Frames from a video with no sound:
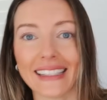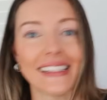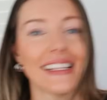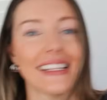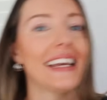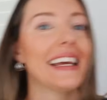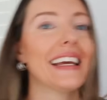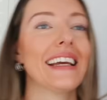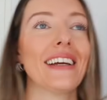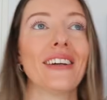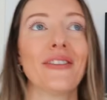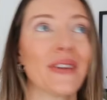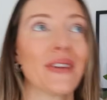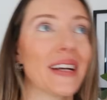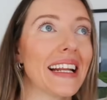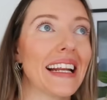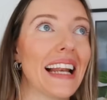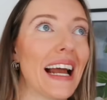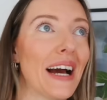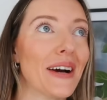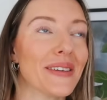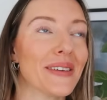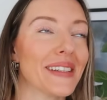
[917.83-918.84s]
sing really
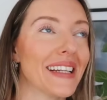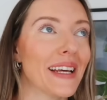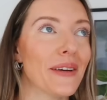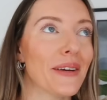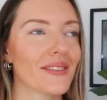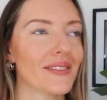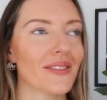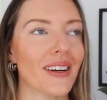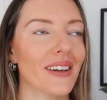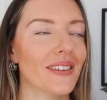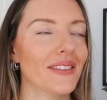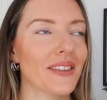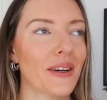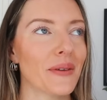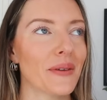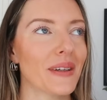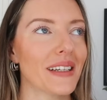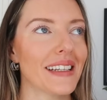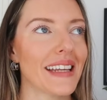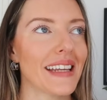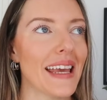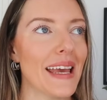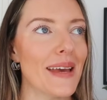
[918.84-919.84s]
loudly while no one
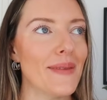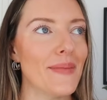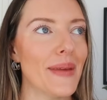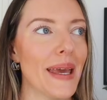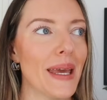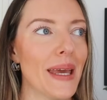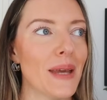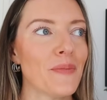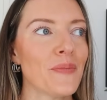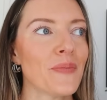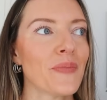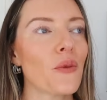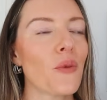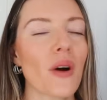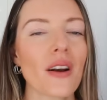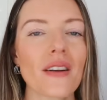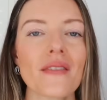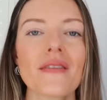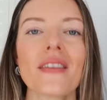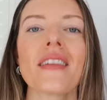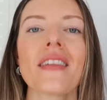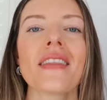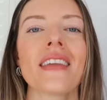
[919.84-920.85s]
can hear me. One
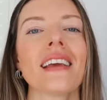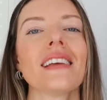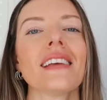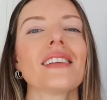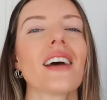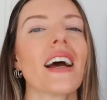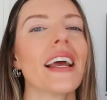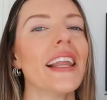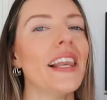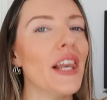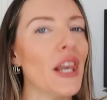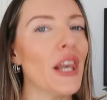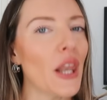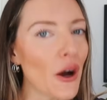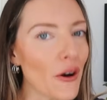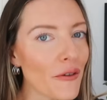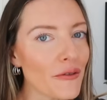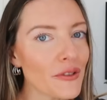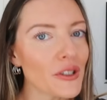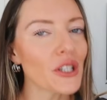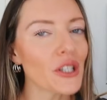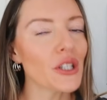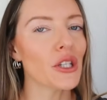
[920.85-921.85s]
of the things I
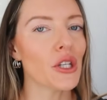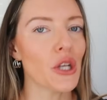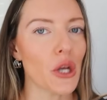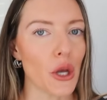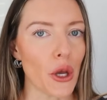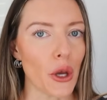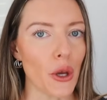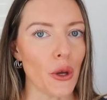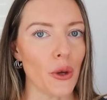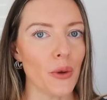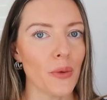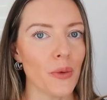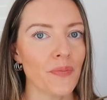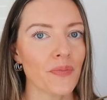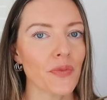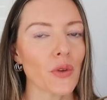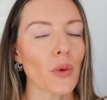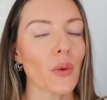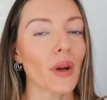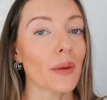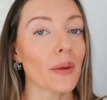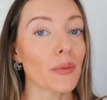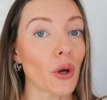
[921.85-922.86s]
love to do
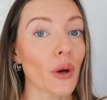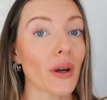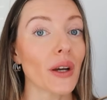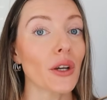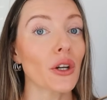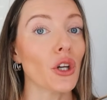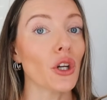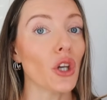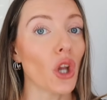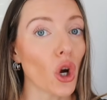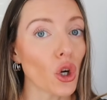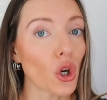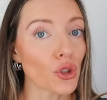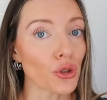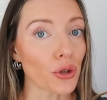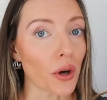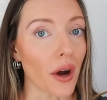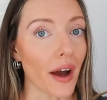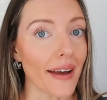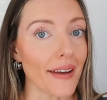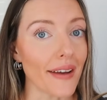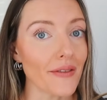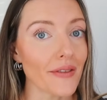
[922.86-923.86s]
when I'm going on a long
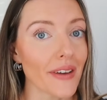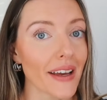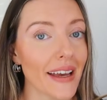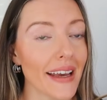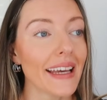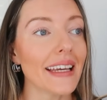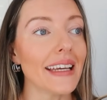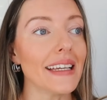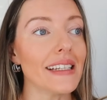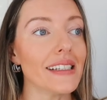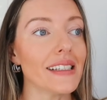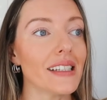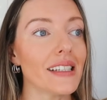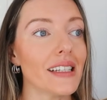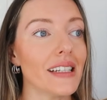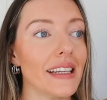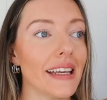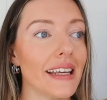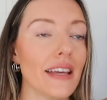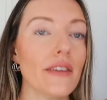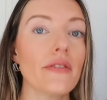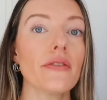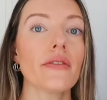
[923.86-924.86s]
drive is to
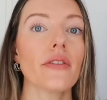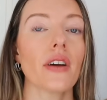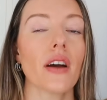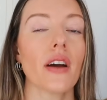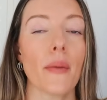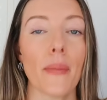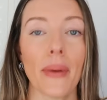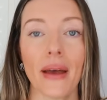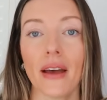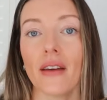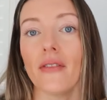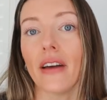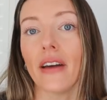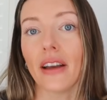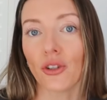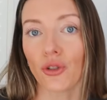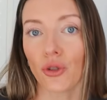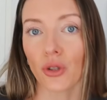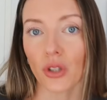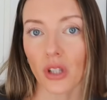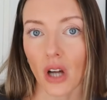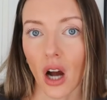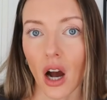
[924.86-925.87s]
leave a bit of
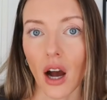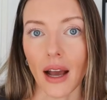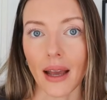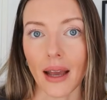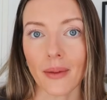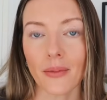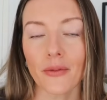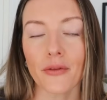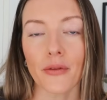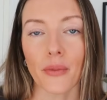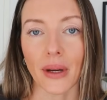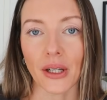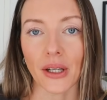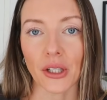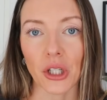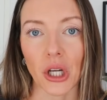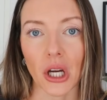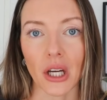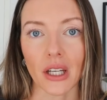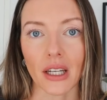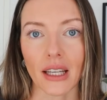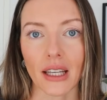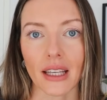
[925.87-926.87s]
extra time for my
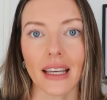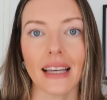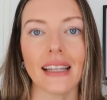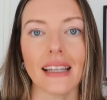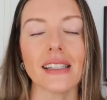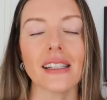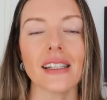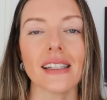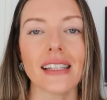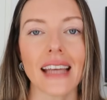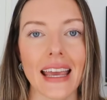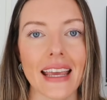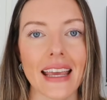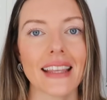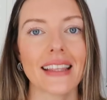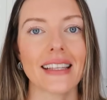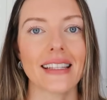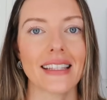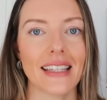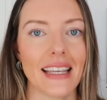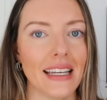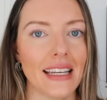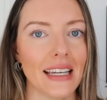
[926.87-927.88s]
journey and to take the
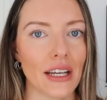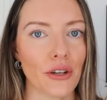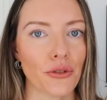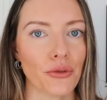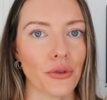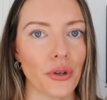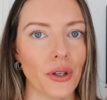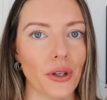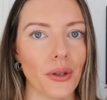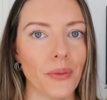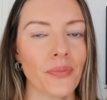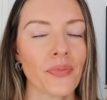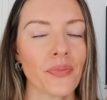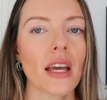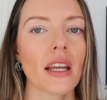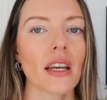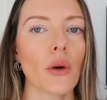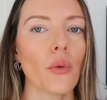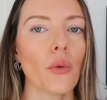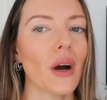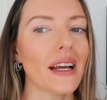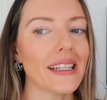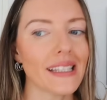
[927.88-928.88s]
scenic route.
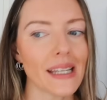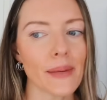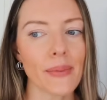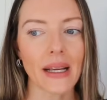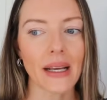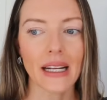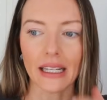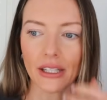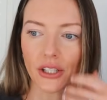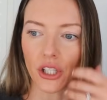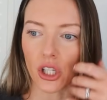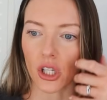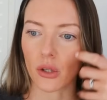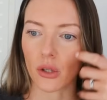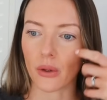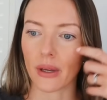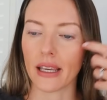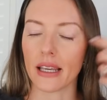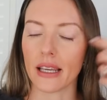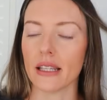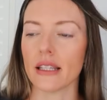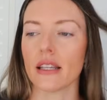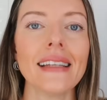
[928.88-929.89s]
Now, what I typically do
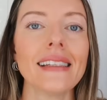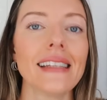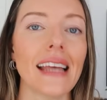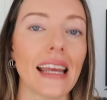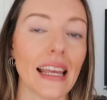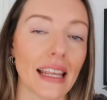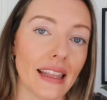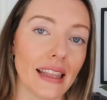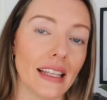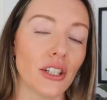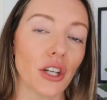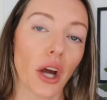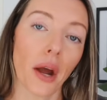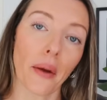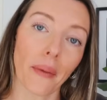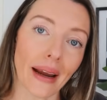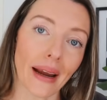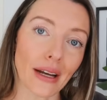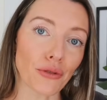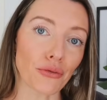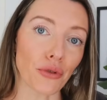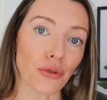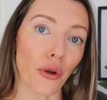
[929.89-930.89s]
is take the
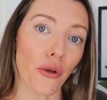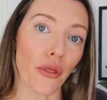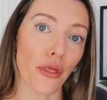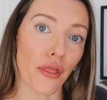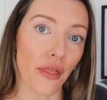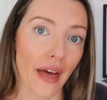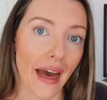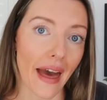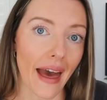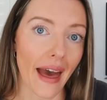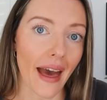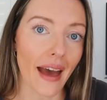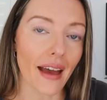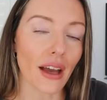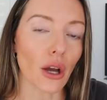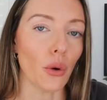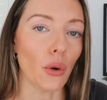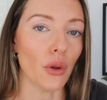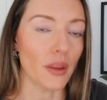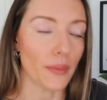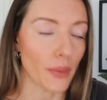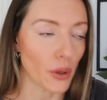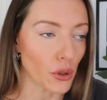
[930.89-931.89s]
direct route there,
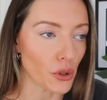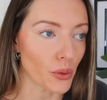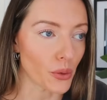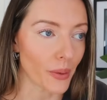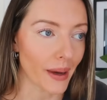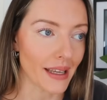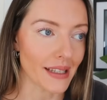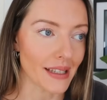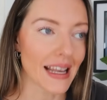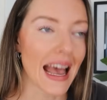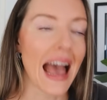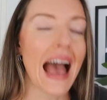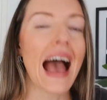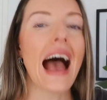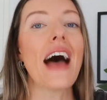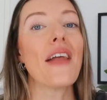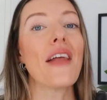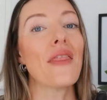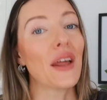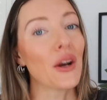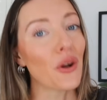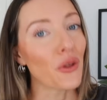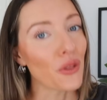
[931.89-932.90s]
go on the motorways,
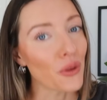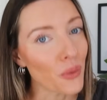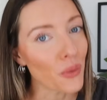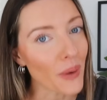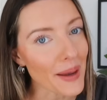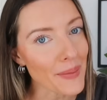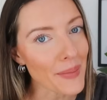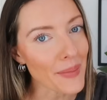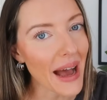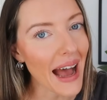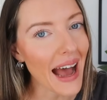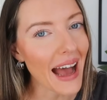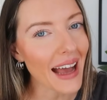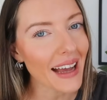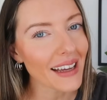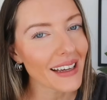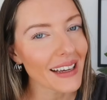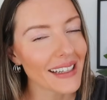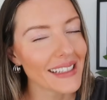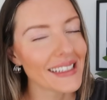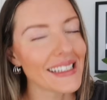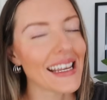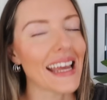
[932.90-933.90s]
and then on the way back,
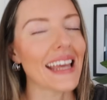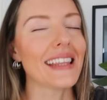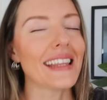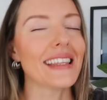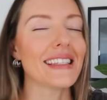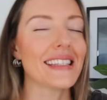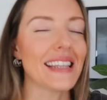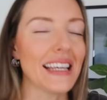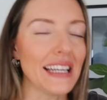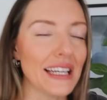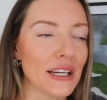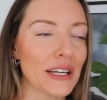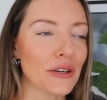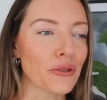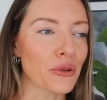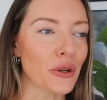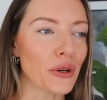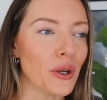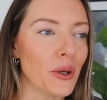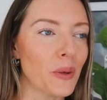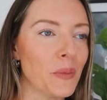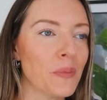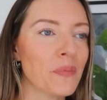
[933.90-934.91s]
take the scenic
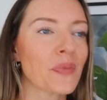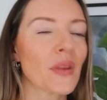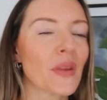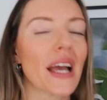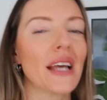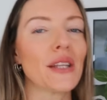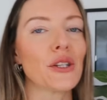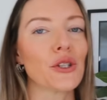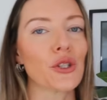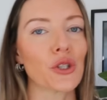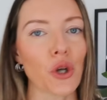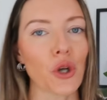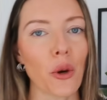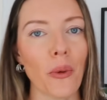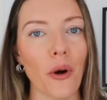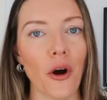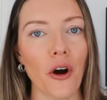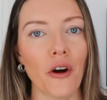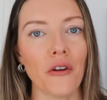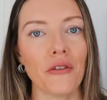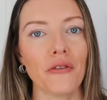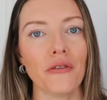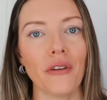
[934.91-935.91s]
route and stop
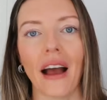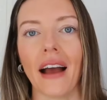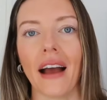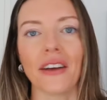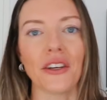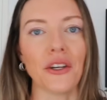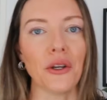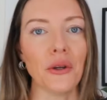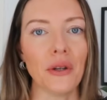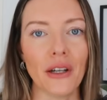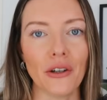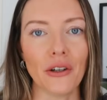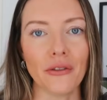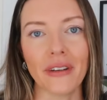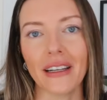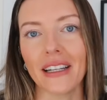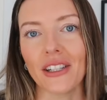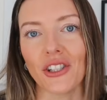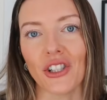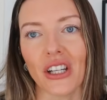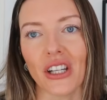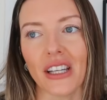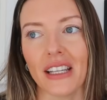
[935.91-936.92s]
off at cute little
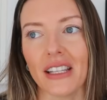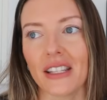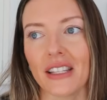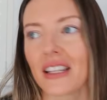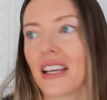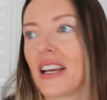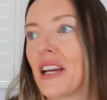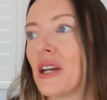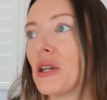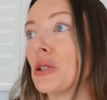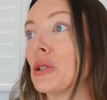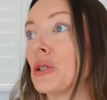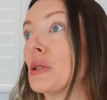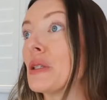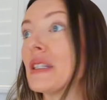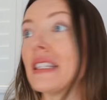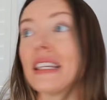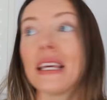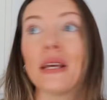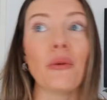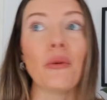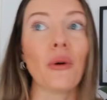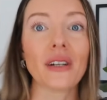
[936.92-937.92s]
villages,
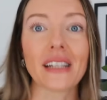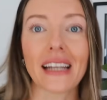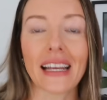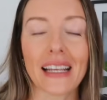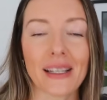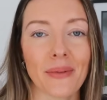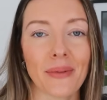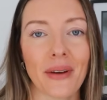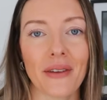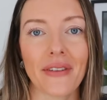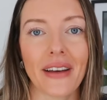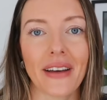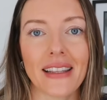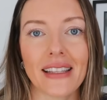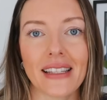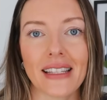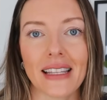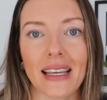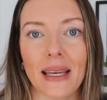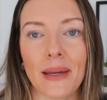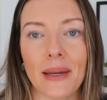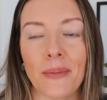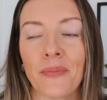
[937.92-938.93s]
see what takes my
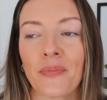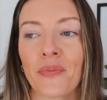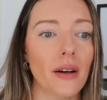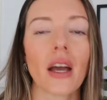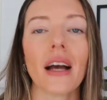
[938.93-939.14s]
fancy.